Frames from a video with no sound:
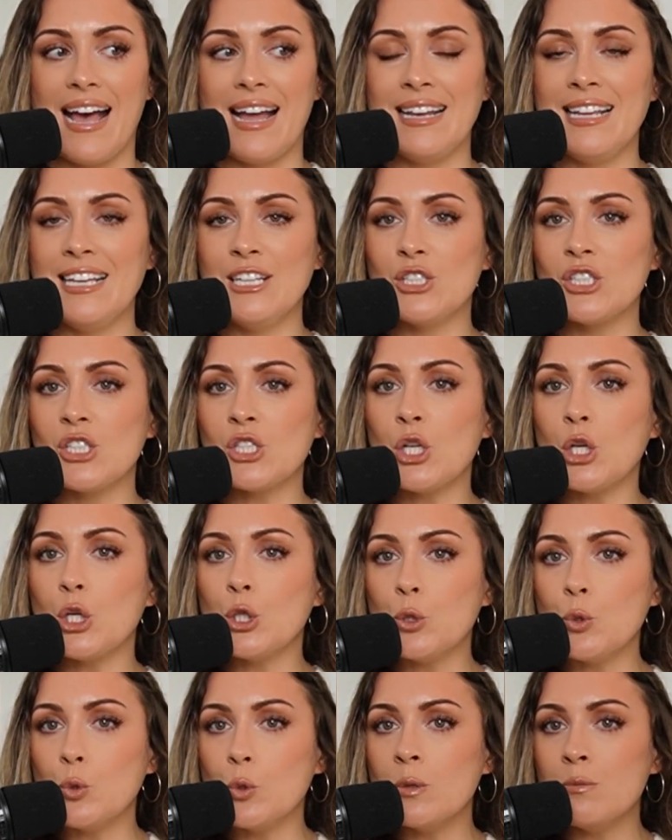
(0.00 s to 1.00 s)
And he just
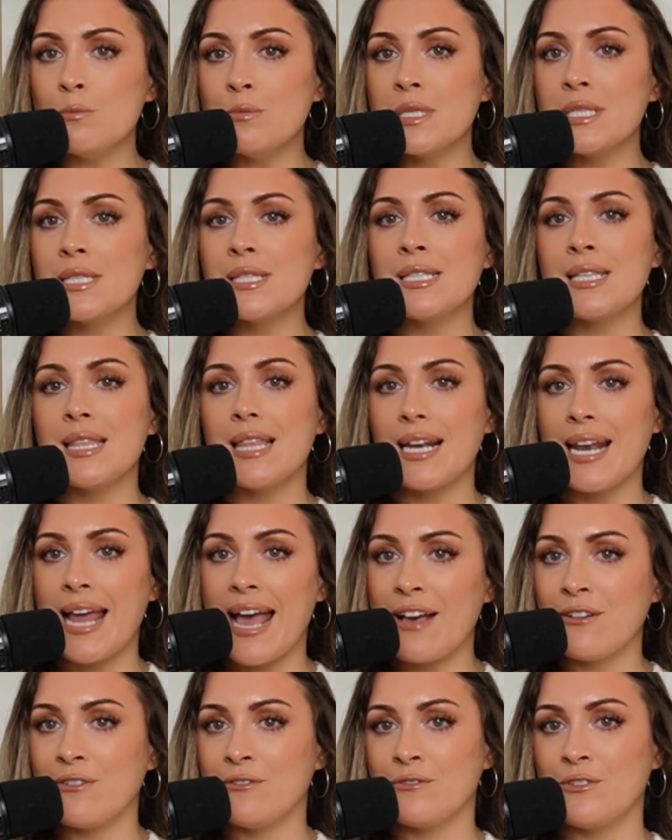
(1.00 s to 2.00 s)
looms to the
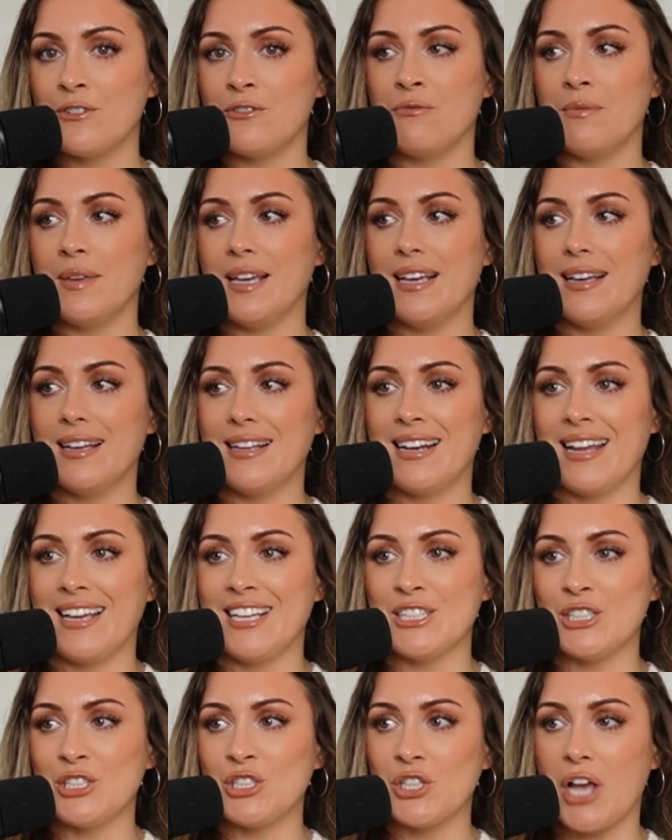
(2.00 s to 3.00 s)
left of me
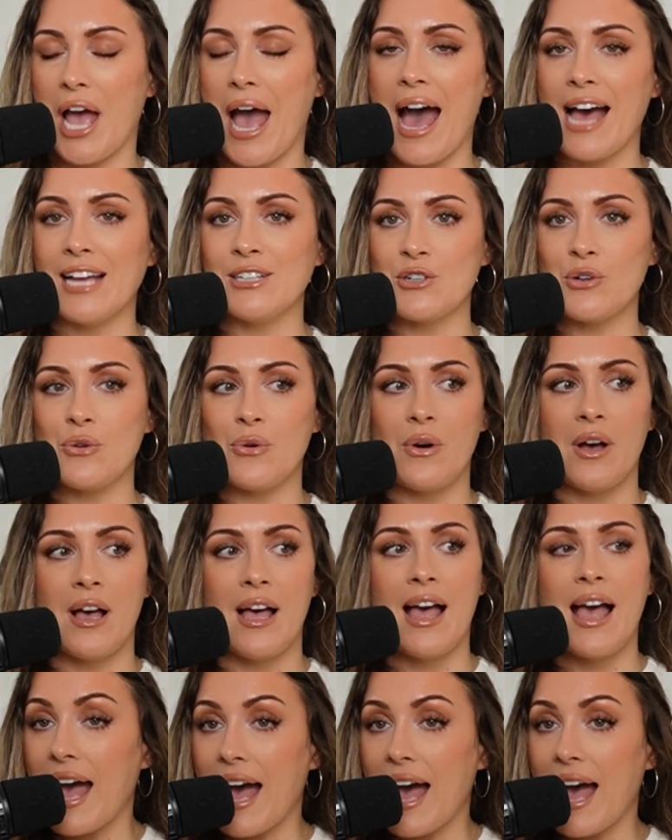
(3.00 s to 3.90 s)
like a shadow.